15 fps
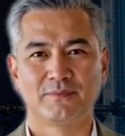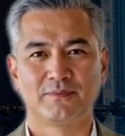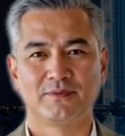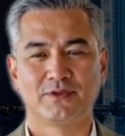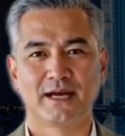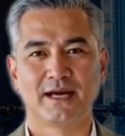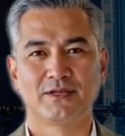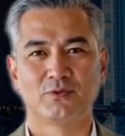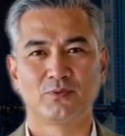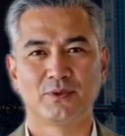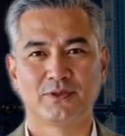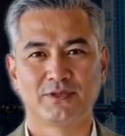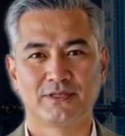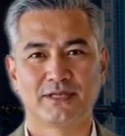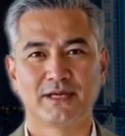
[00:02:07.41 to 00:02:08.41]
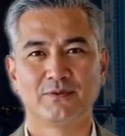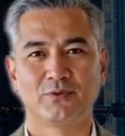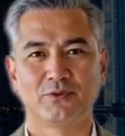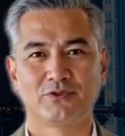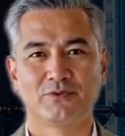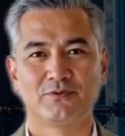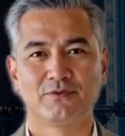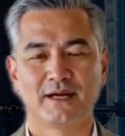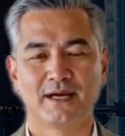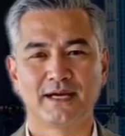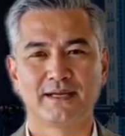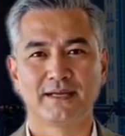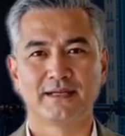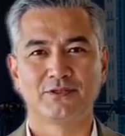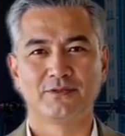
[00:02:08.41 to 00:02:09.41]
Jazz quickly
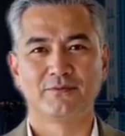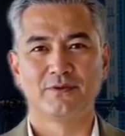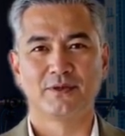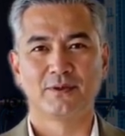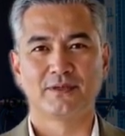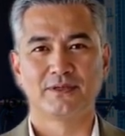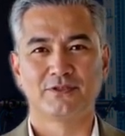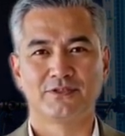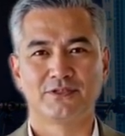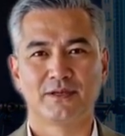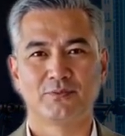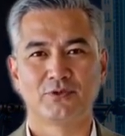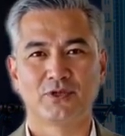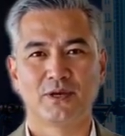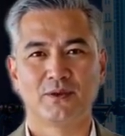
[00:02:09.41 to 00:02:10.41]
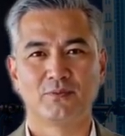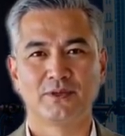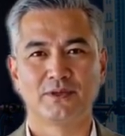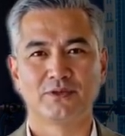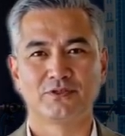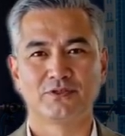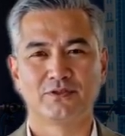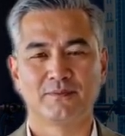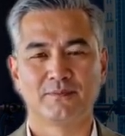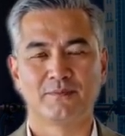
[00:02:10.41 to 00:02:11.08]
diversified into various subgenres,